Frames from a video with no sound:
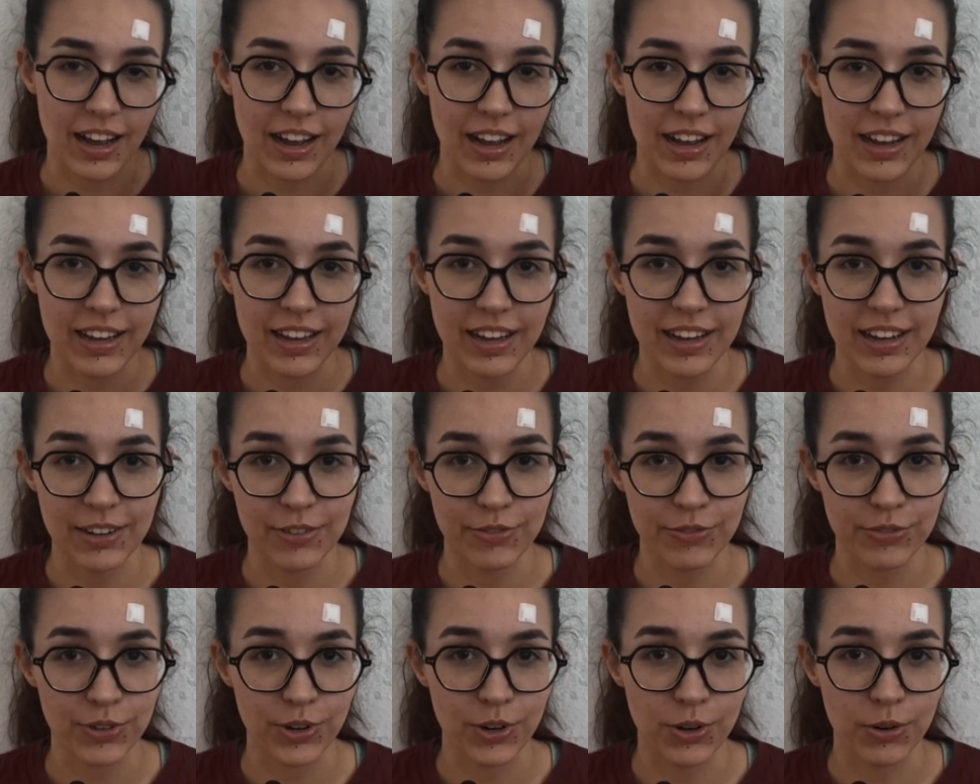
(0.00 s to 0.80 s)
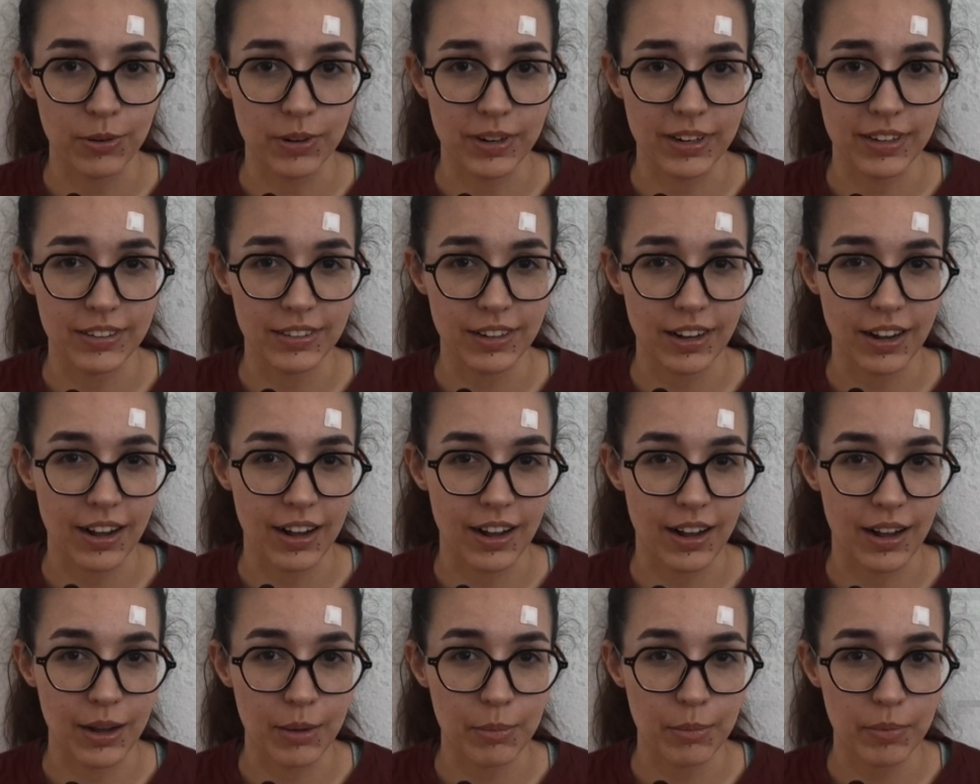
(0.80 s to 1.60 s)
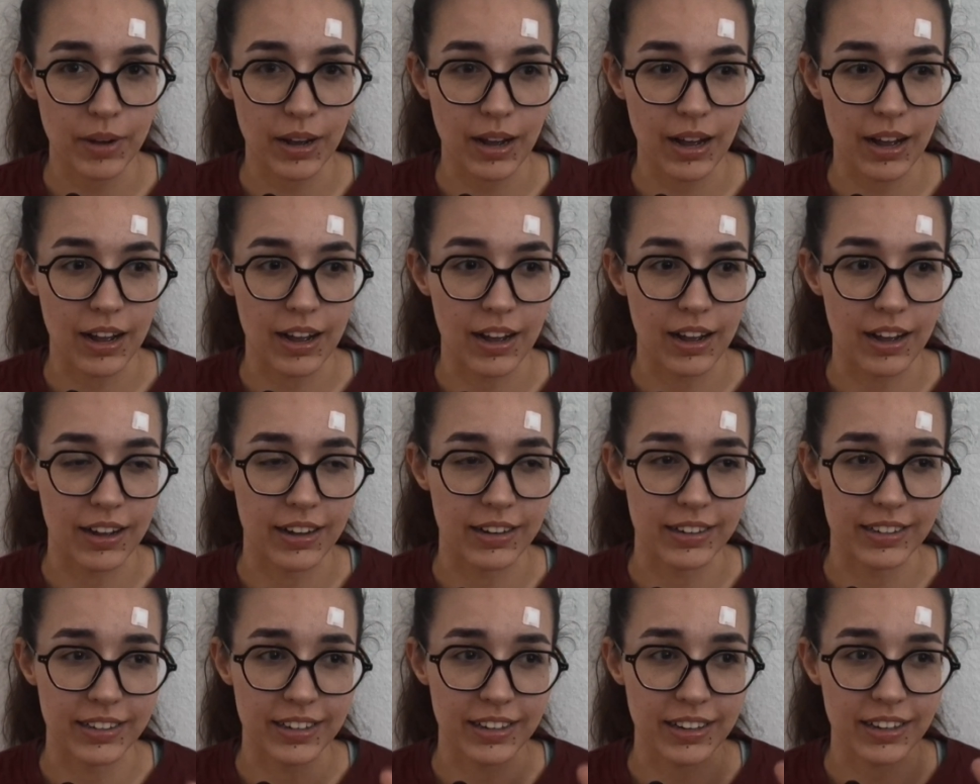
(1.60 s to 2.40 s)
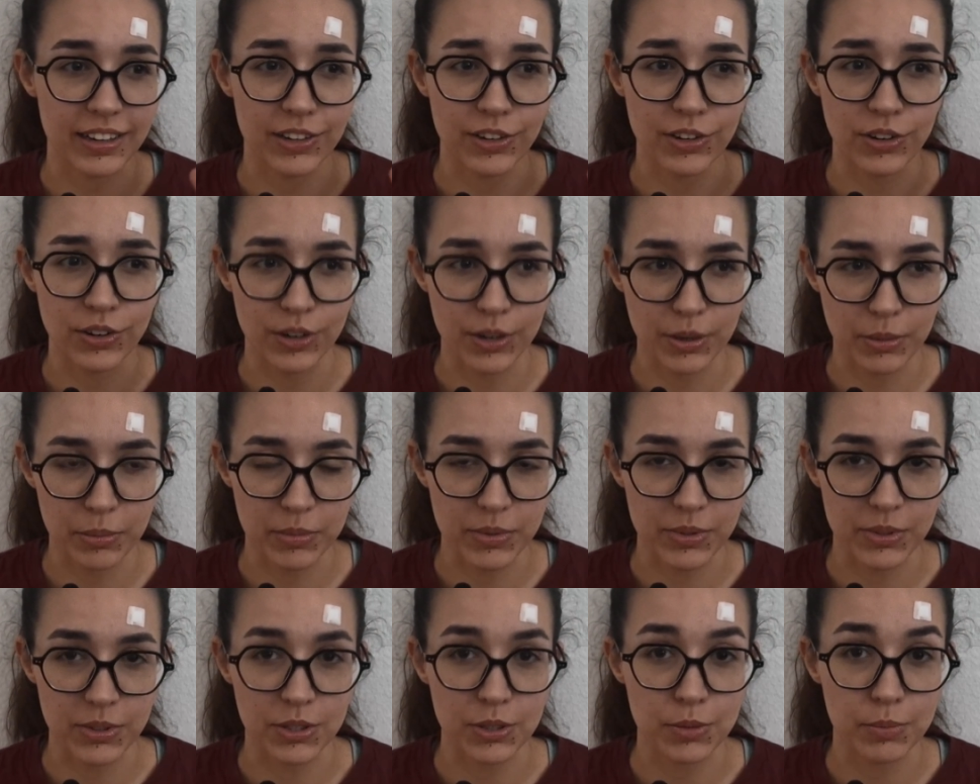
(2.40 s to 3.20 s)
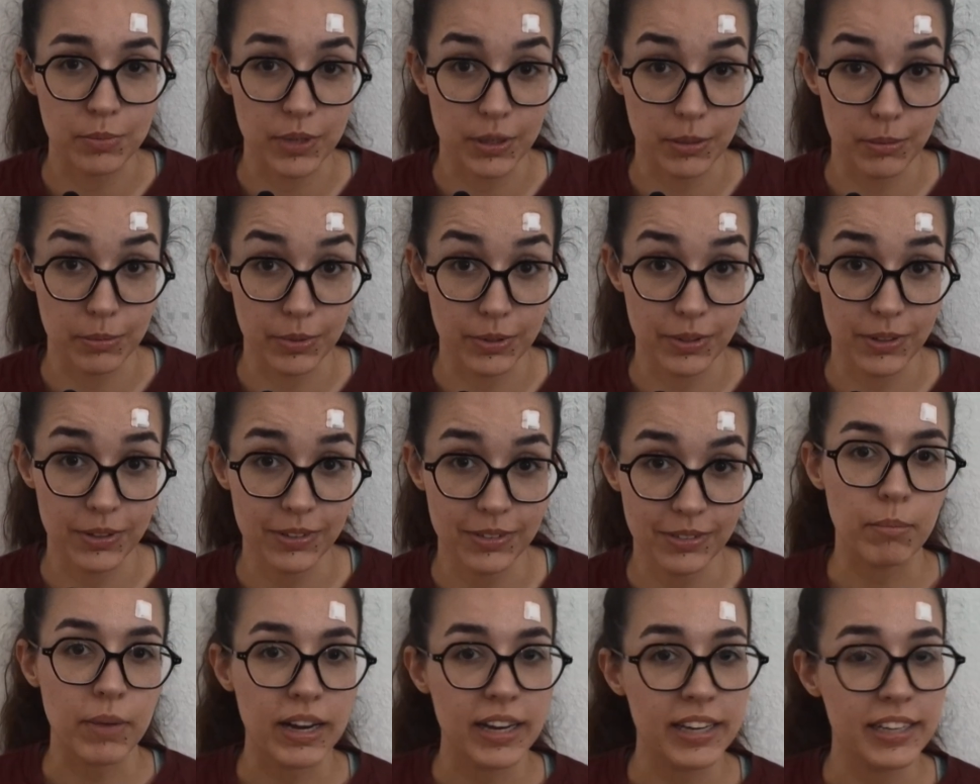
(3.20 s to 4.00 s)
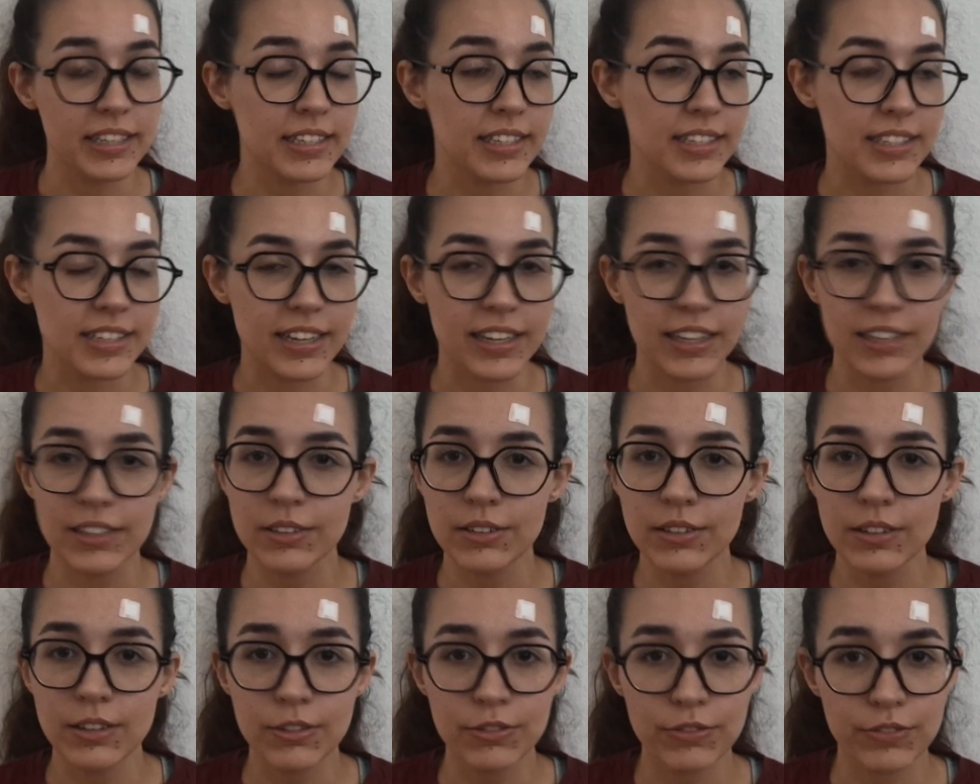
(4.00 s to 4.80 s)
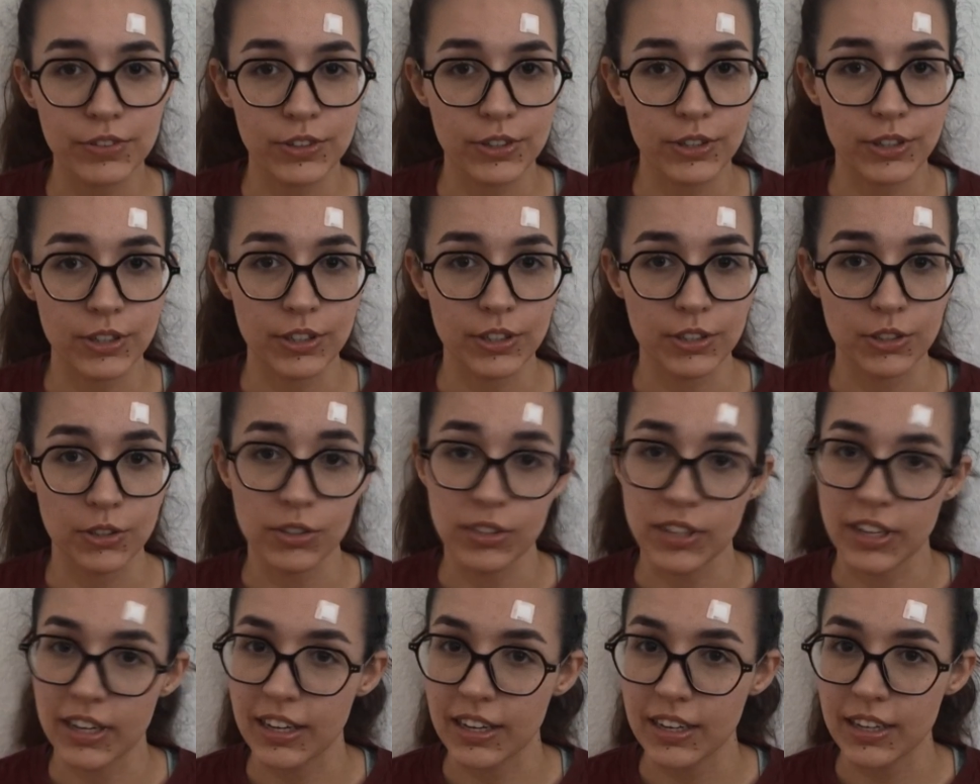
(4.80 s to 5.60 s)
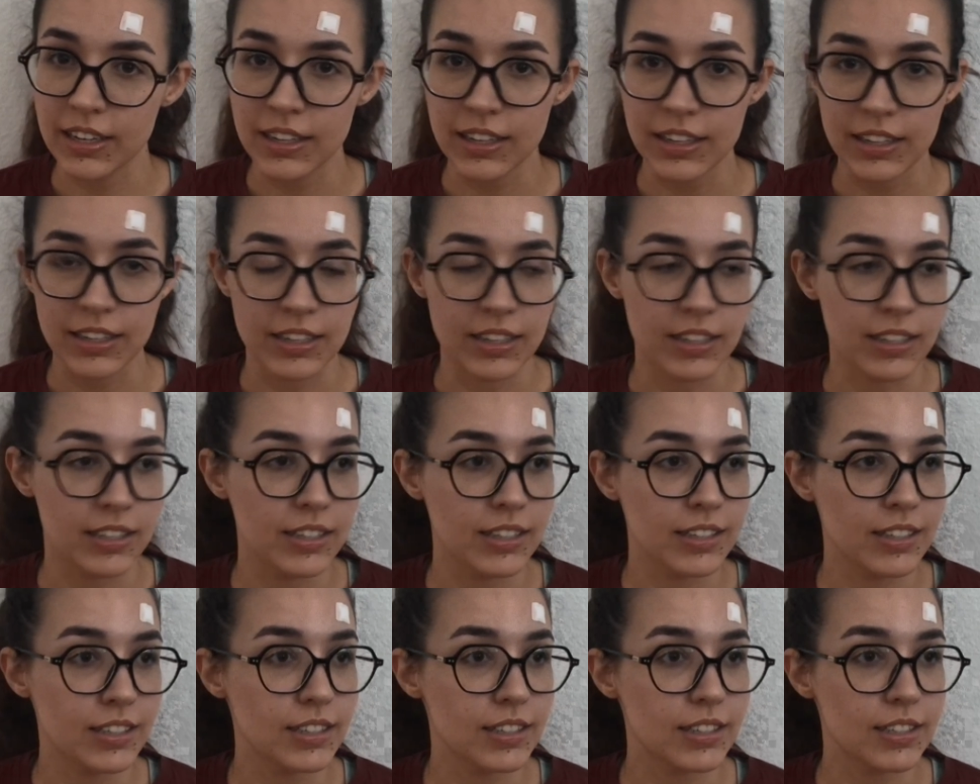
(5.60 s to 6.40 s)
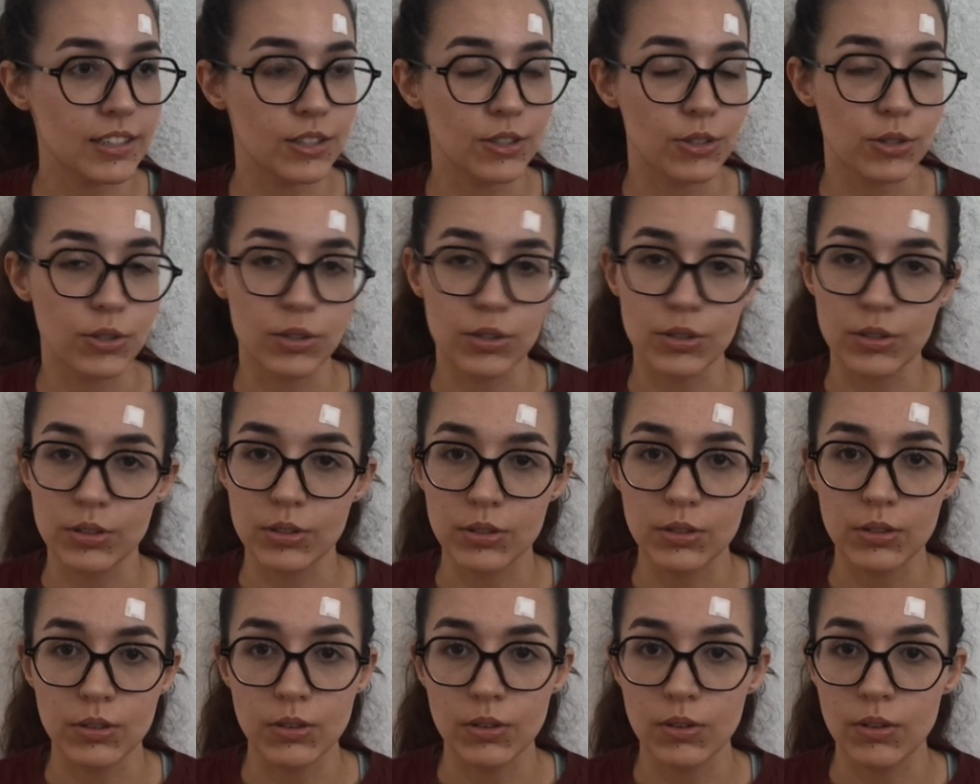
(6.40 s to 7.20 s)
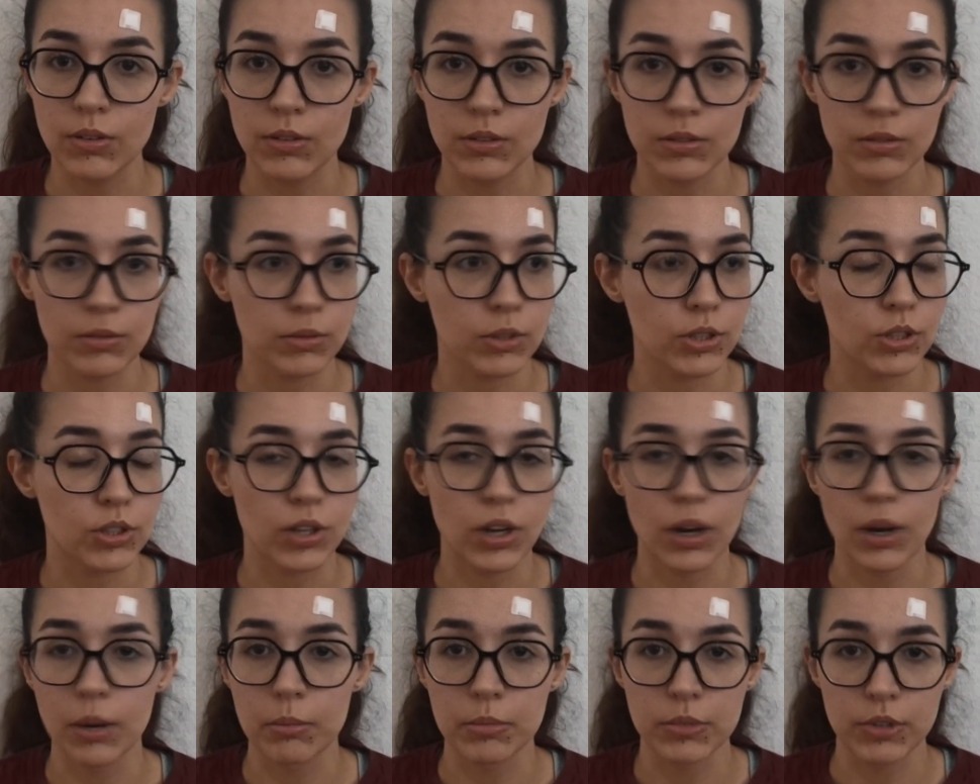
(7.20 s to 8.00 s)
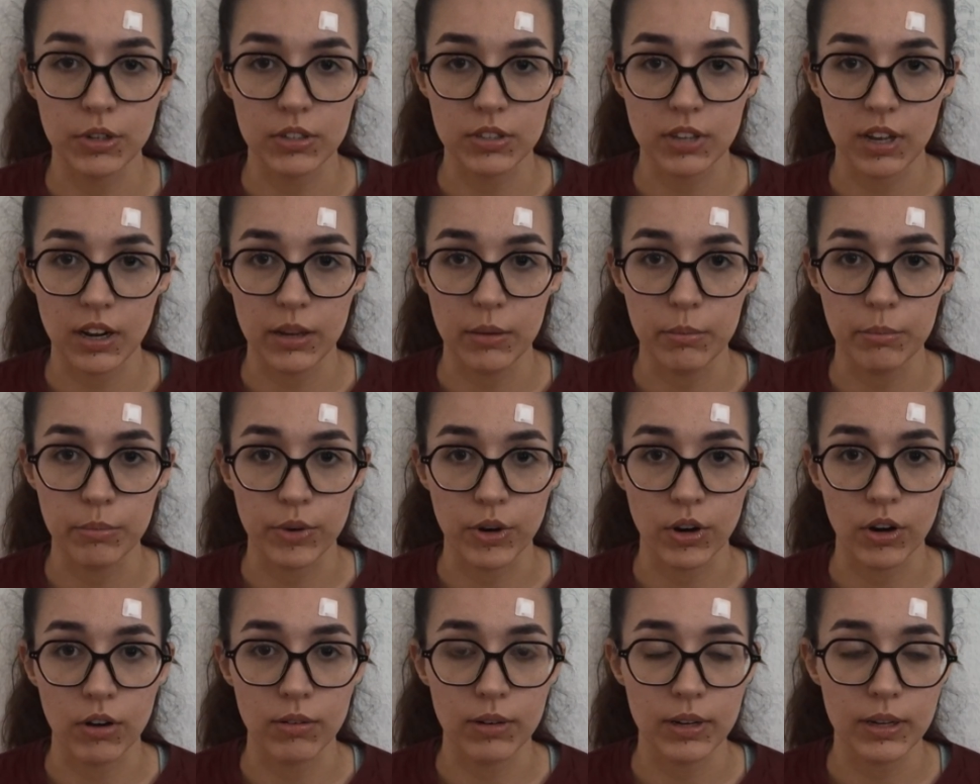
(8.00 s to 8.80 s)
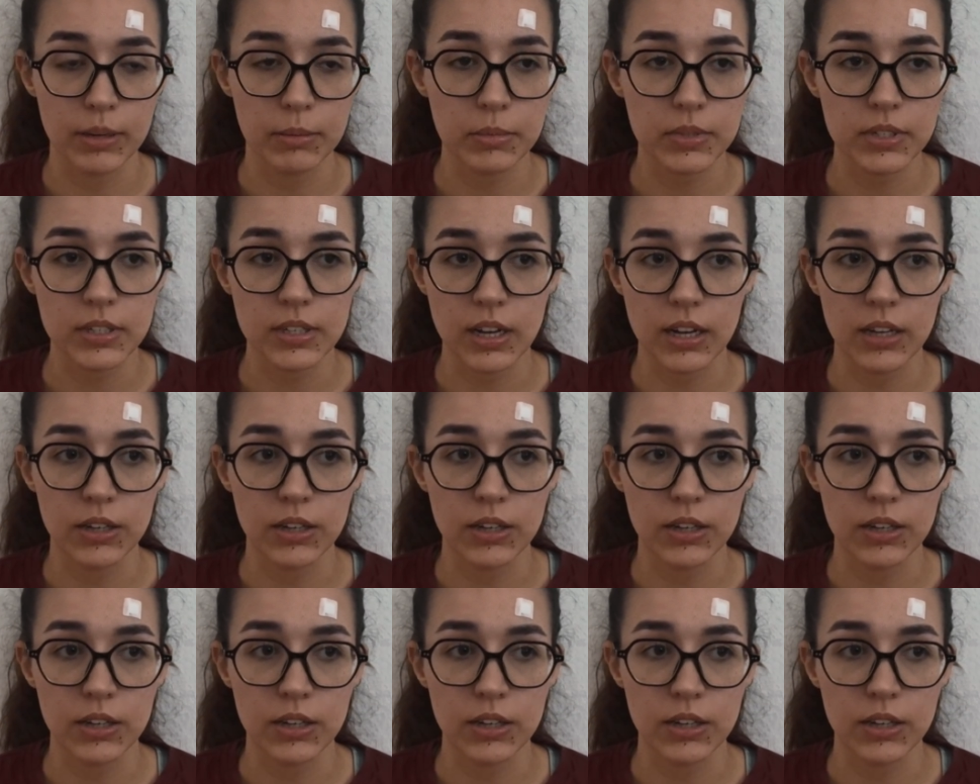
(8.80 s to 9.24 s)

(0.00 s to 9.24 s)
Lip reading: I have covered up an enormous pimple. My schedule for today is to do some ROSALIND problems.